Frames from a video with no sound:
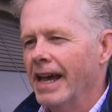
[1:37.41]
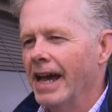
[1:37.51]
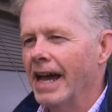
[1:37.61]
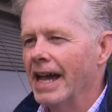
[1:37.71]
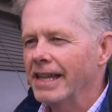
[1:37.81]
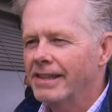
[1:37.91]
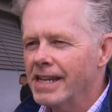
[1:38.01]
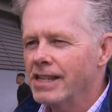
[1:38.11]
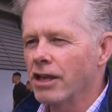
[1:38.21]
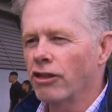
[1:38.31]
uh, it
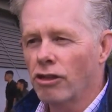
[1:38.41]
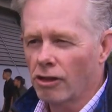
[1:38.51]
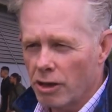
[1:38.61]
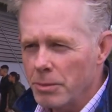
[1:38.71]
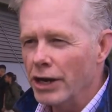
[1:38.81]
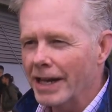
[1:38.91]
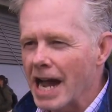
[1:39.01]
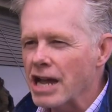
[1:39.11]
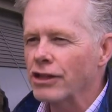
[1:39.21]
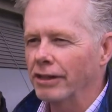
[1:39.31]
teaches
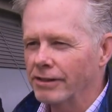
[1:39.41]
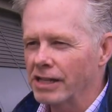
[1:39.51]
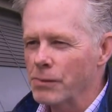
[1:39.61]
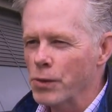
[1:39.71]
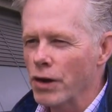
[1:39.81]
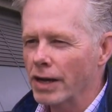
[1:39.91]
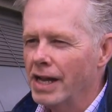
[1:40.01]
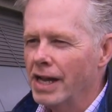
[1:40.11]
communication and teamwork.